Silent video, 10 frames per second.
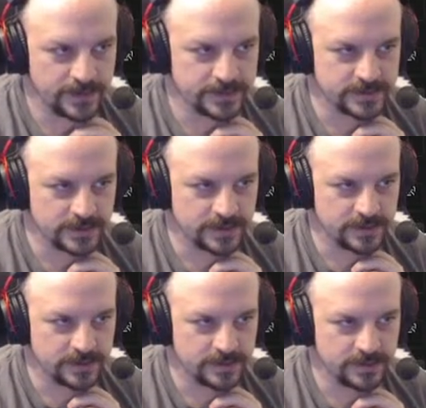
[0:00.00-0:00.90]
Second,
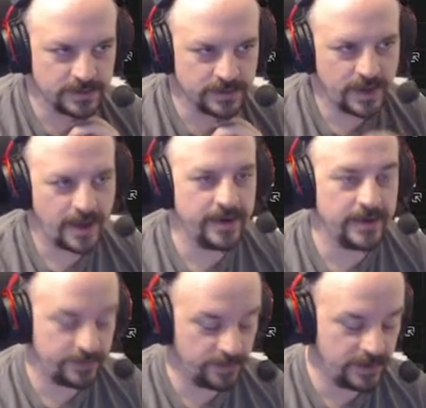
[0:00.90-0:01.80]

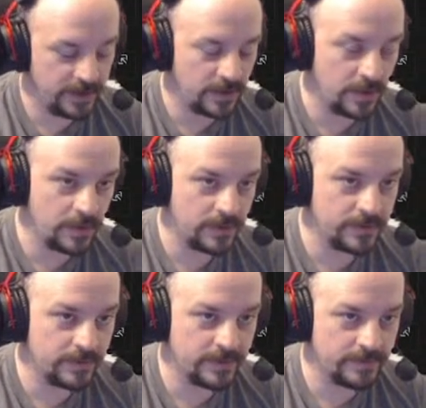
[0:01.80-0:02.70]
adding a 3D node